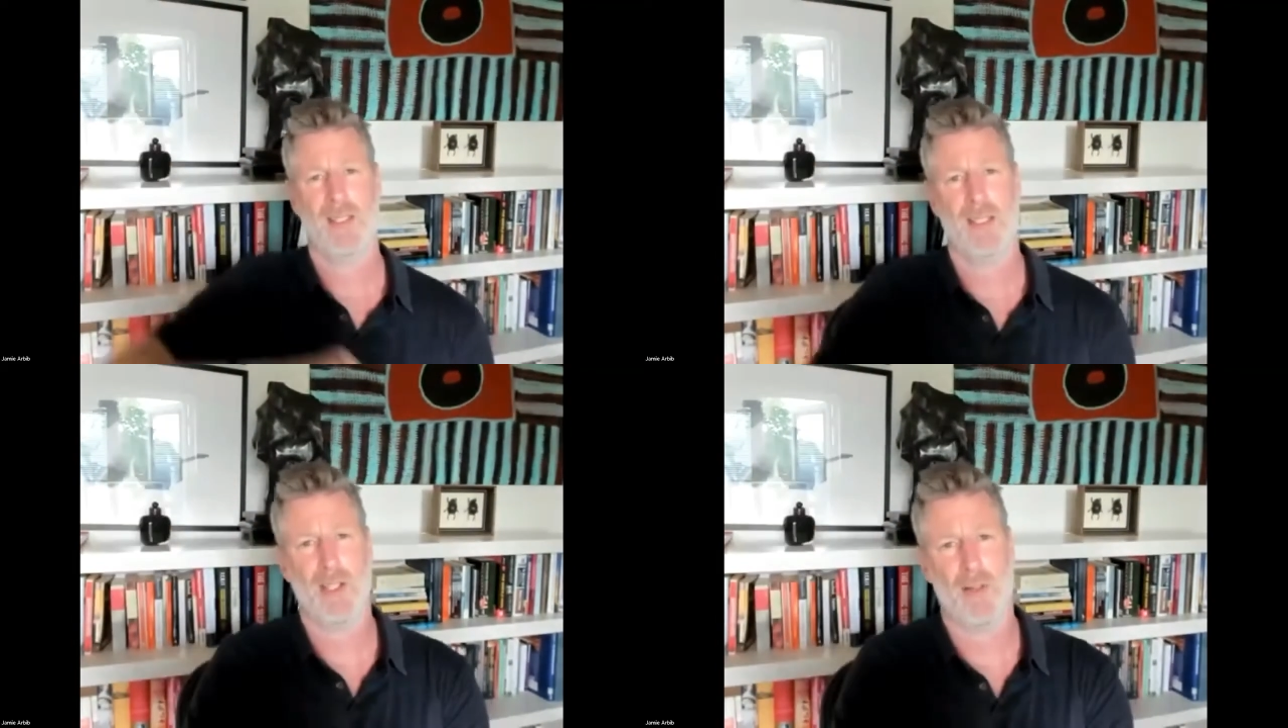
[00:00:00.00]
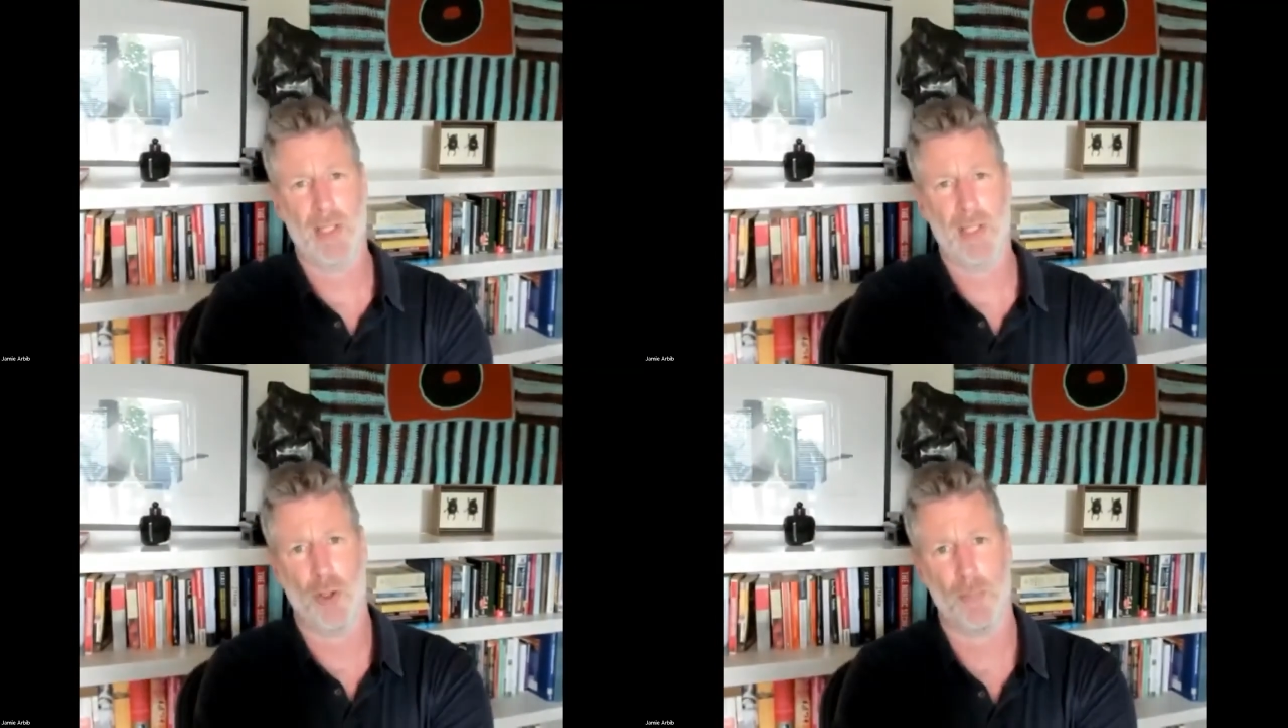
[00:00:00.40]

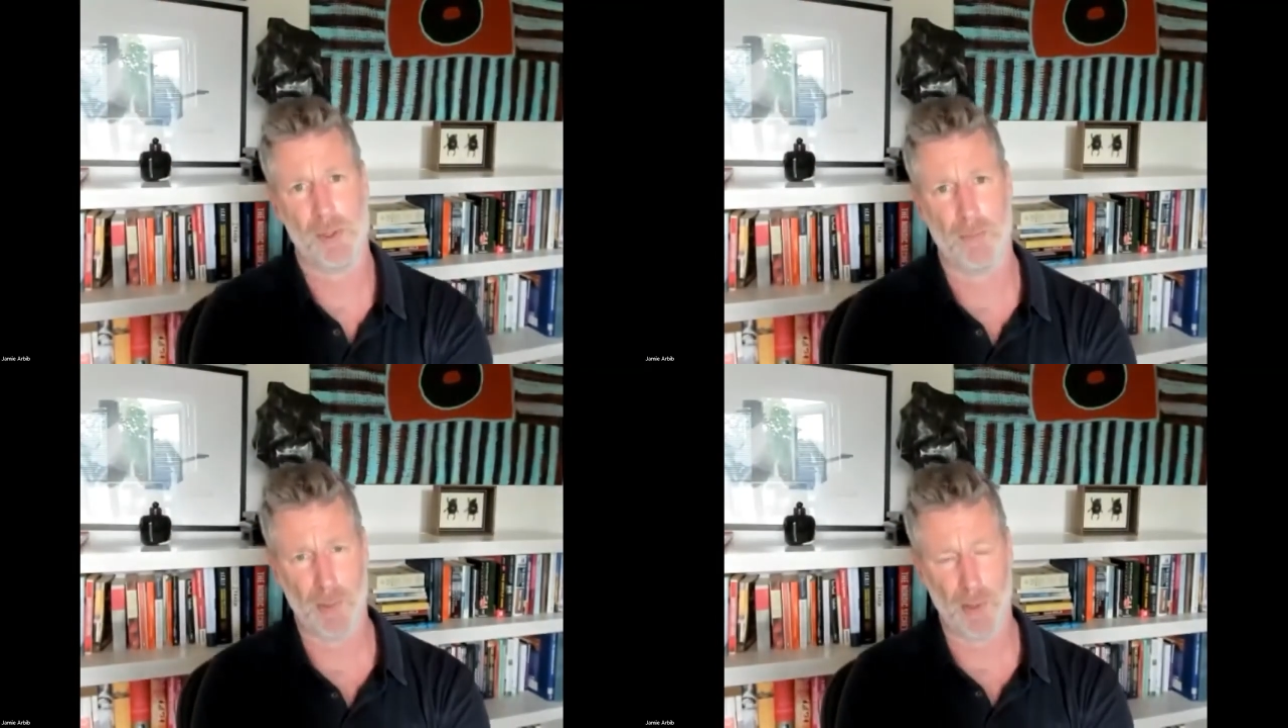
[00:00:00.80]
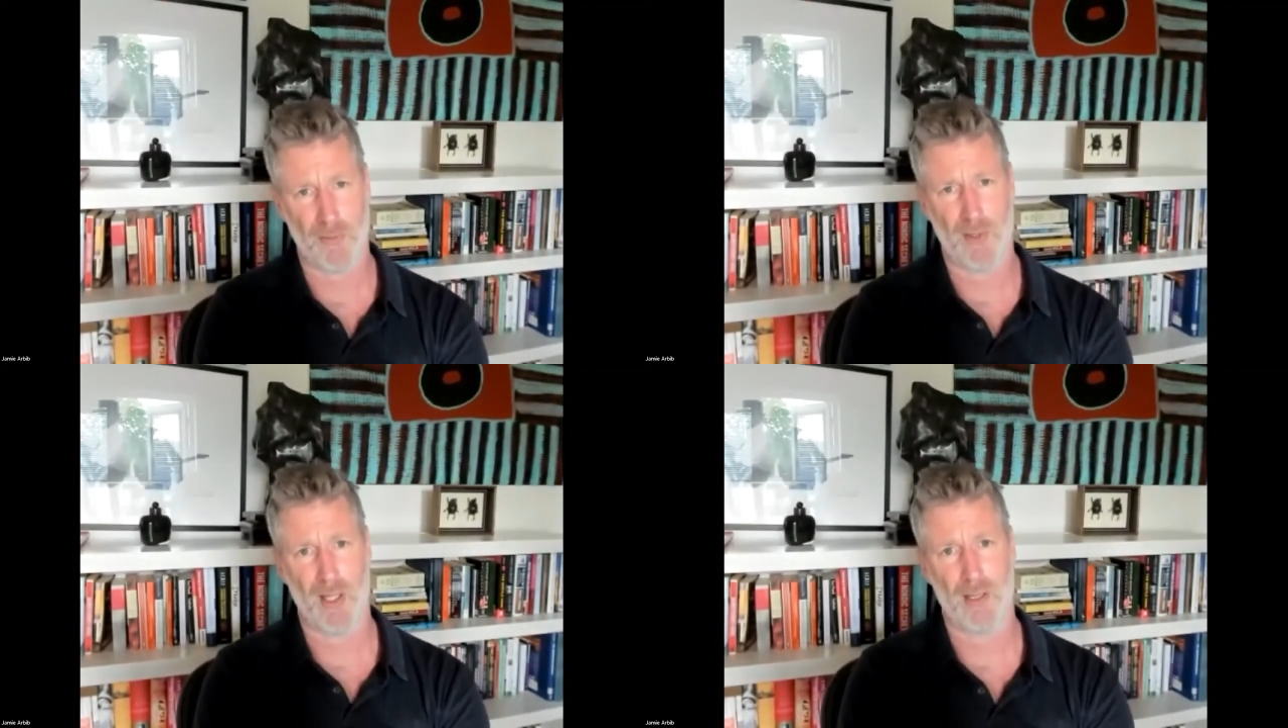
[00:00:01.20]
the adoption
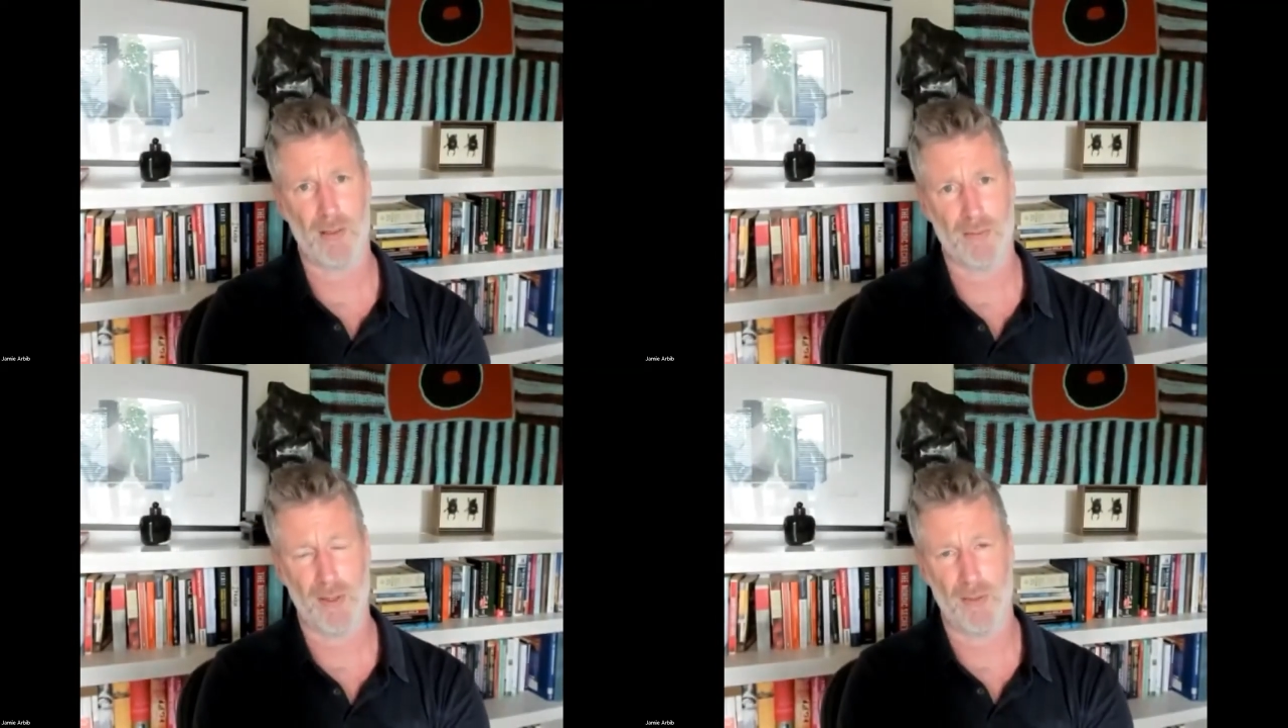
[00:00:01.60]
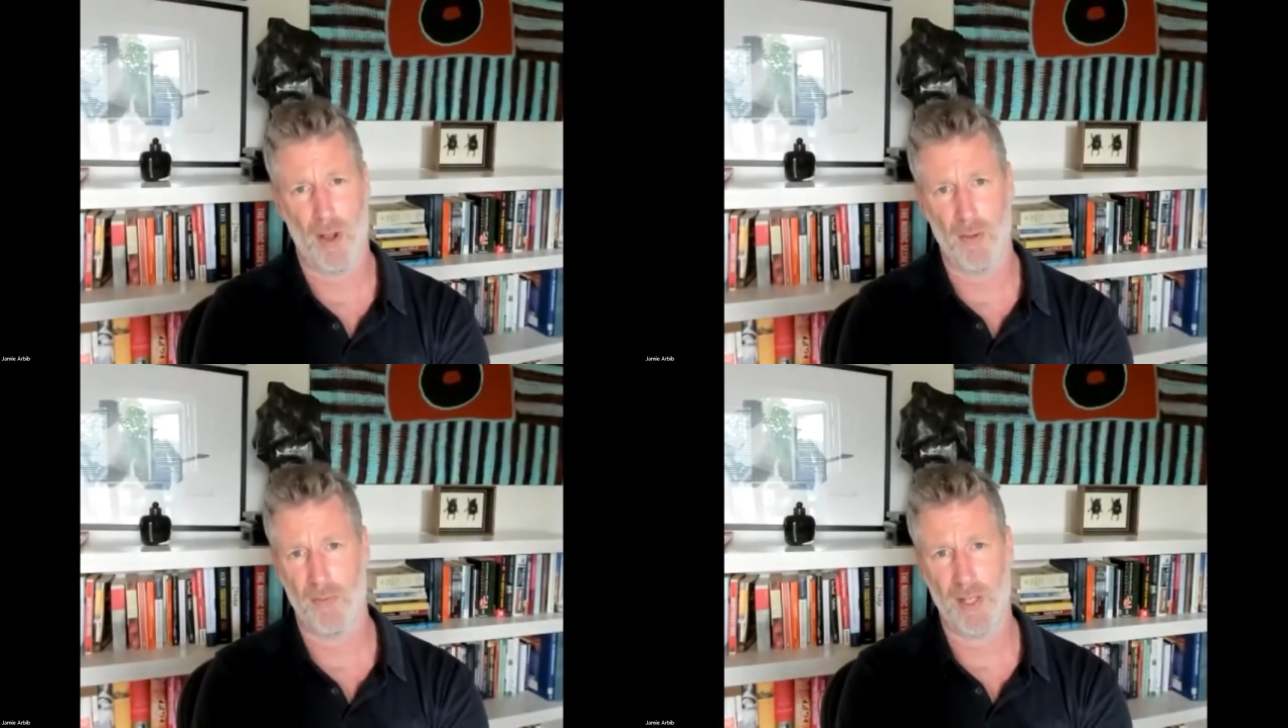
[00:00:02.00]
profile
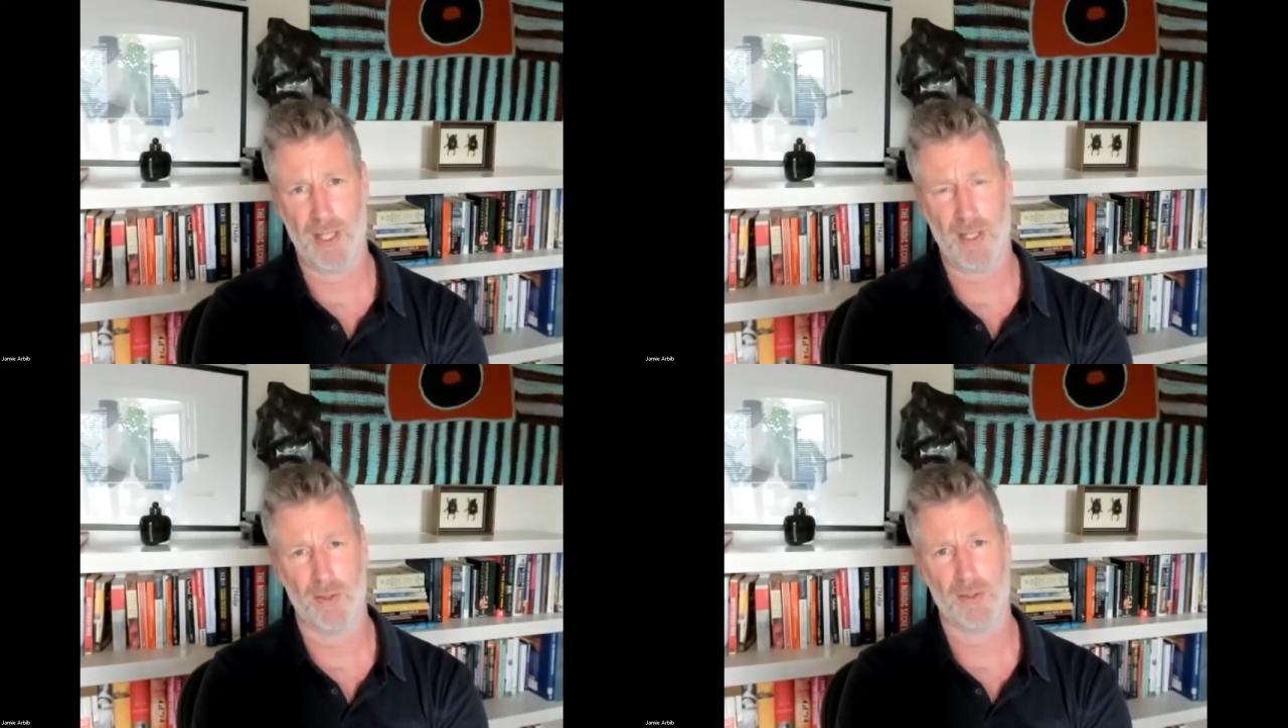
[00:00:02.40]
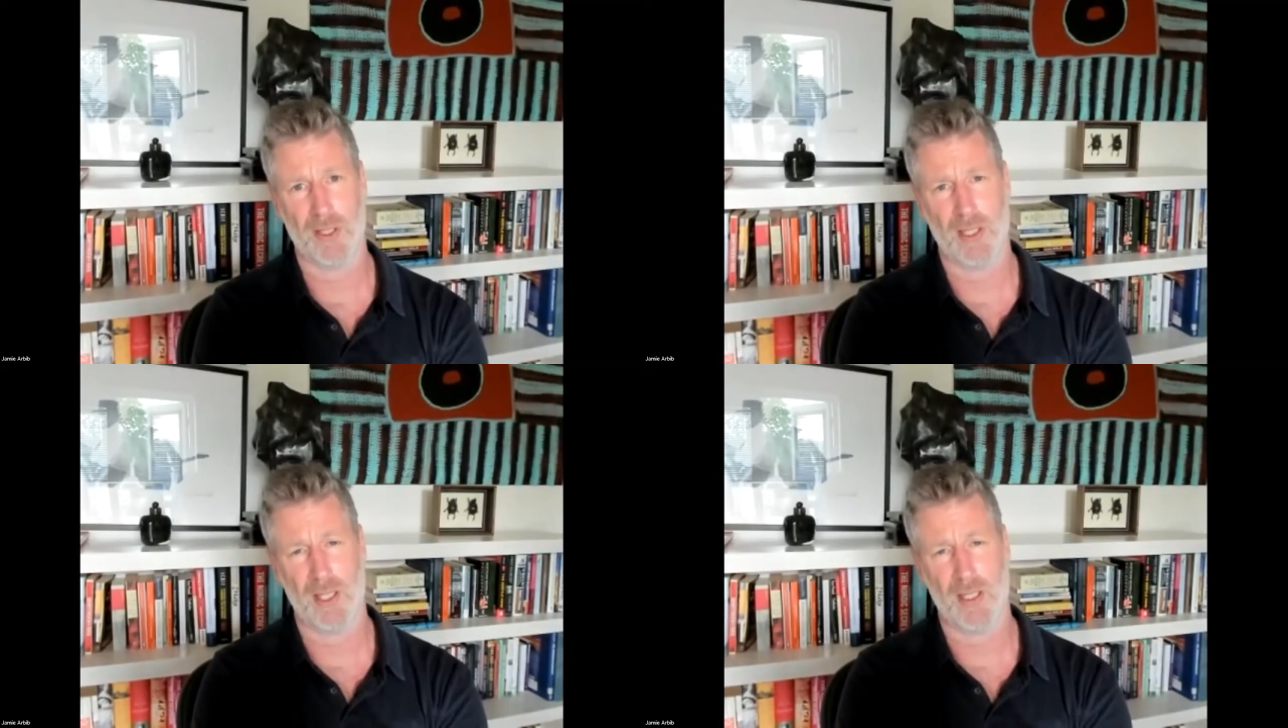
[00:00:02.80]
of vehicles.
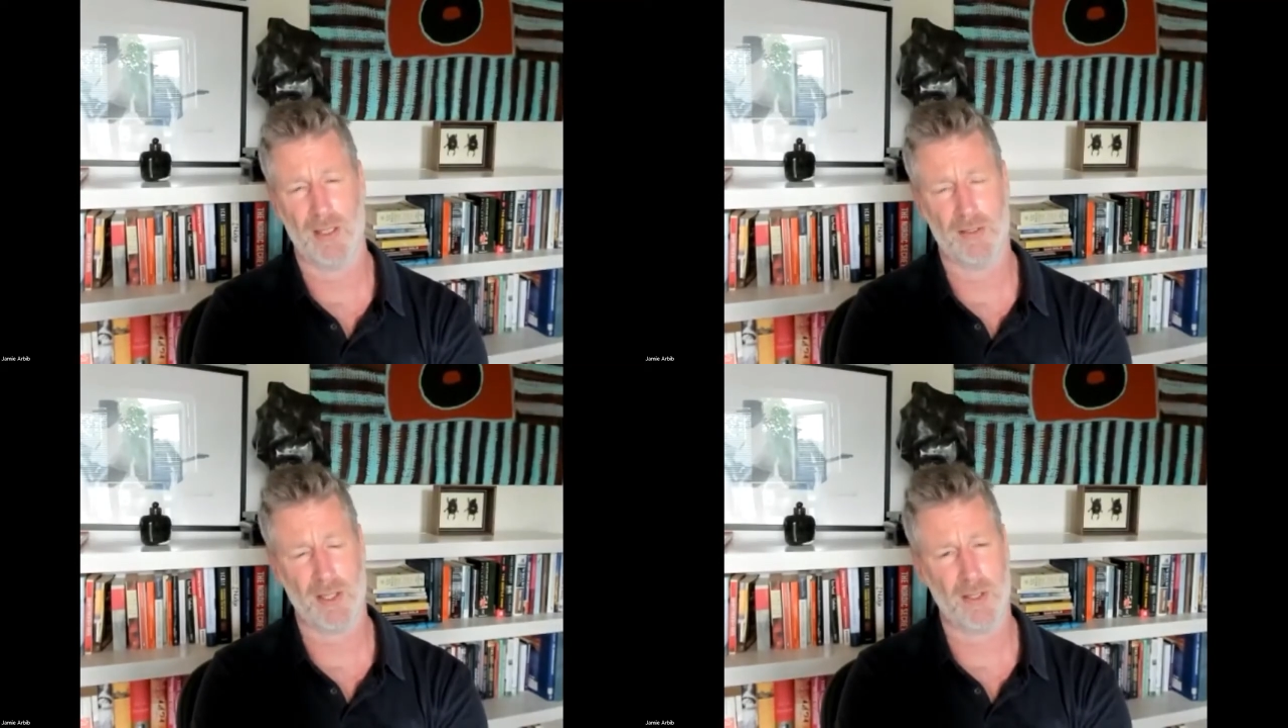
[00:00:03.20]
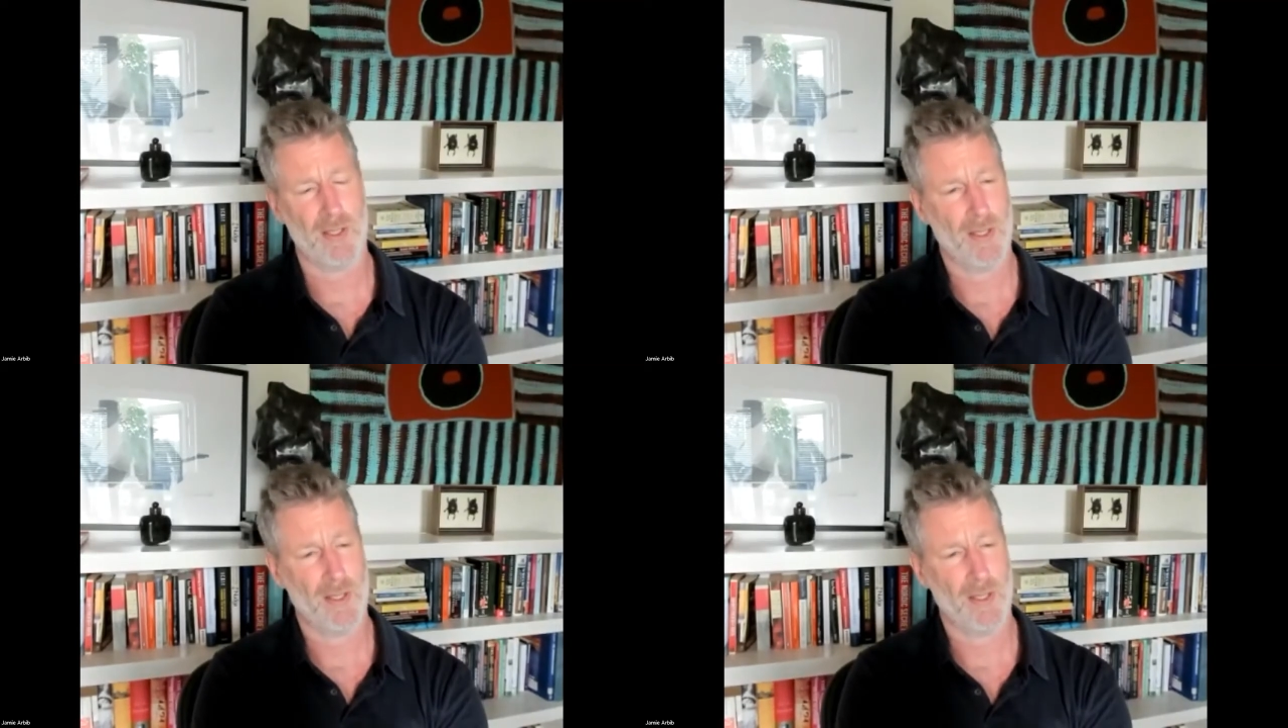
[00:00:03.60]
And so,